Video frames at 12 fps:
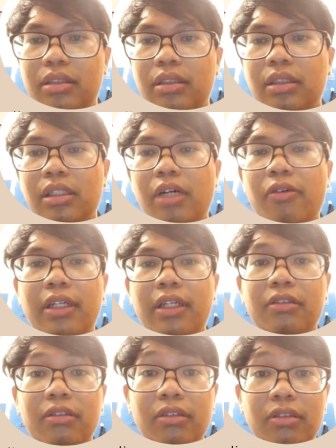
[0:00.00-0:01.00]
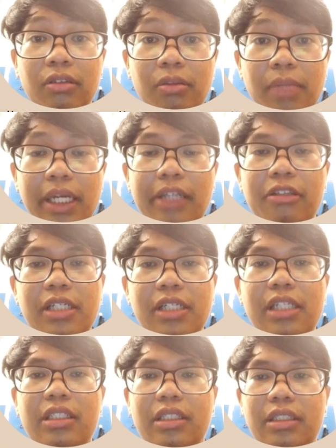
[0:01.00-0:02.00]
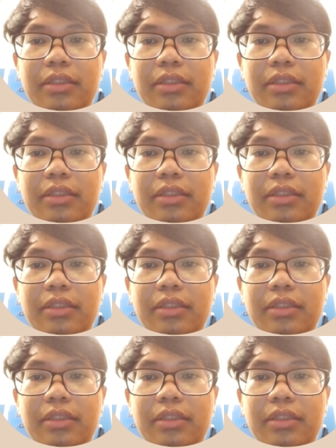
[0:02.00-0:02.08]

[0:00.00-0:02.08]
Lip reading: I would like to do my introduction.